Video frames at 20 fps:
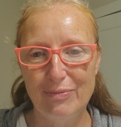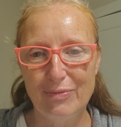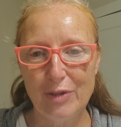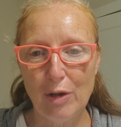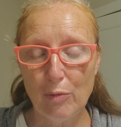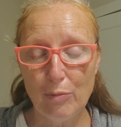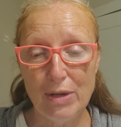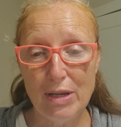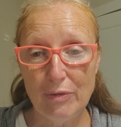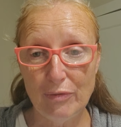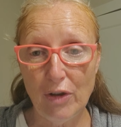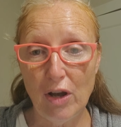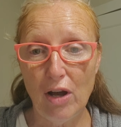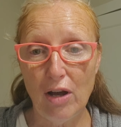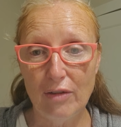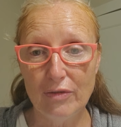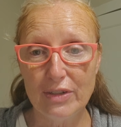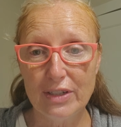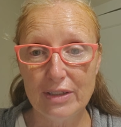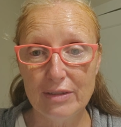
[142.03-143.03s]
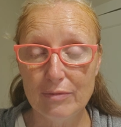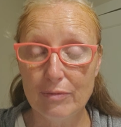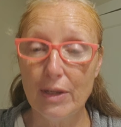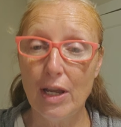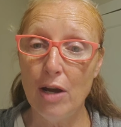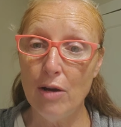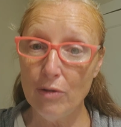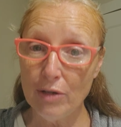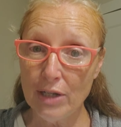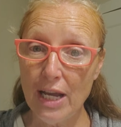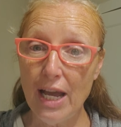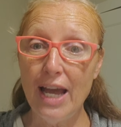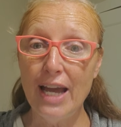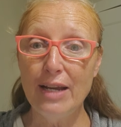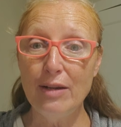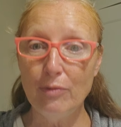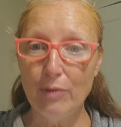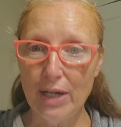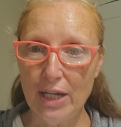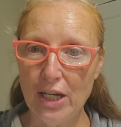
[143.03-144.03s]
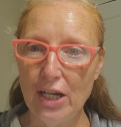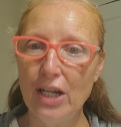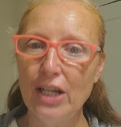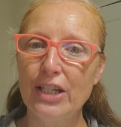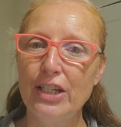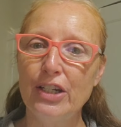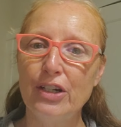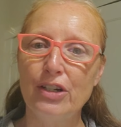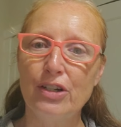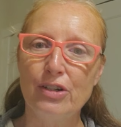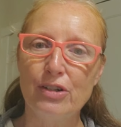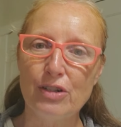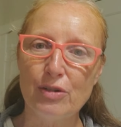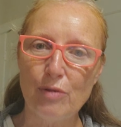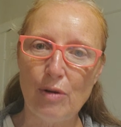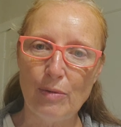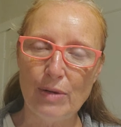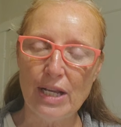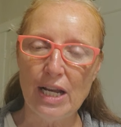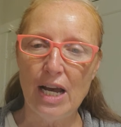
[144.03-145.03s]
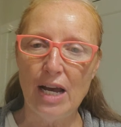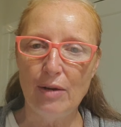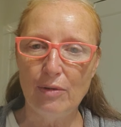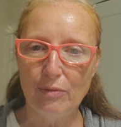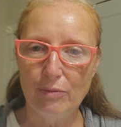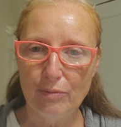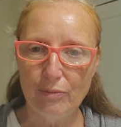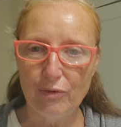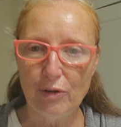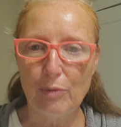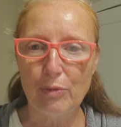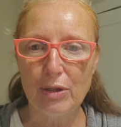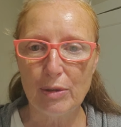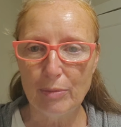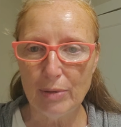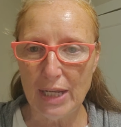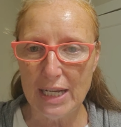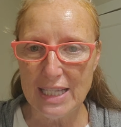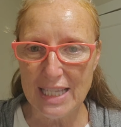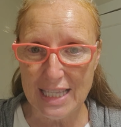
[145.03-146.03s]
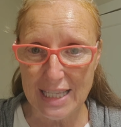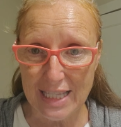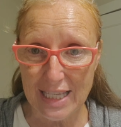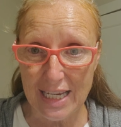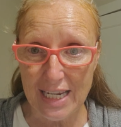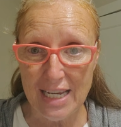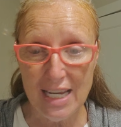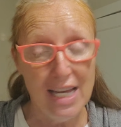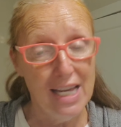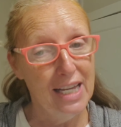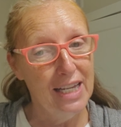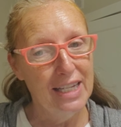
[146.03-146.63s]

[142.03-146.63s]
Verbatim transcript: Don't be involved. Okay, well, here's what we got from complacency.